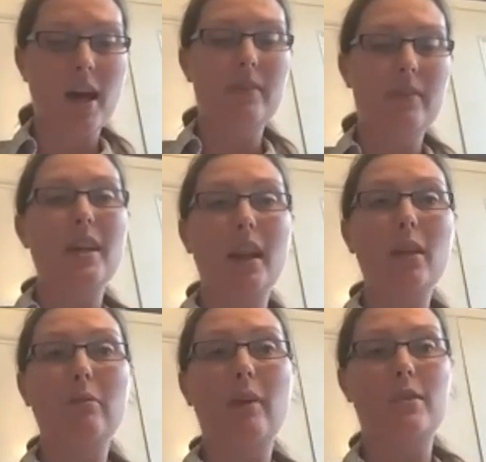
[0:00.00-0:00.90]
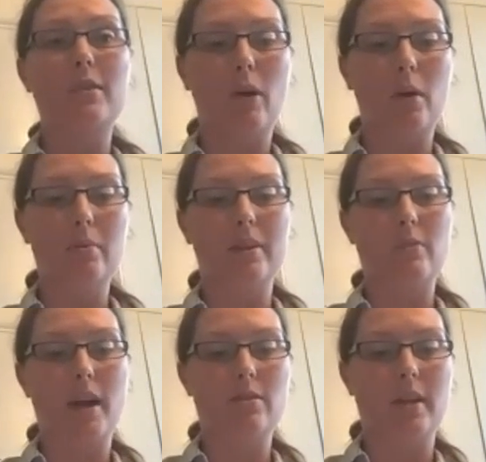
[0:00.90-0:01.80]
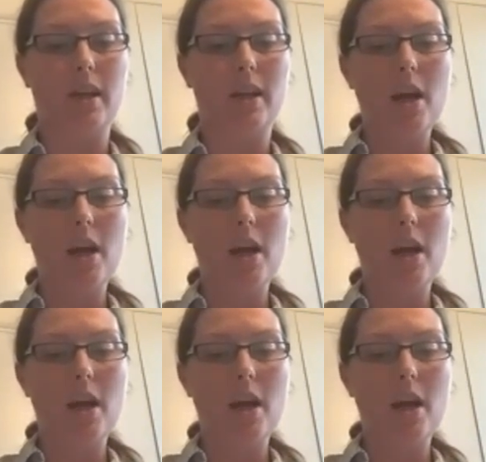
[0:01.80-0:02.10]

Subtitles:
of the nullifiers' populist rhetoric,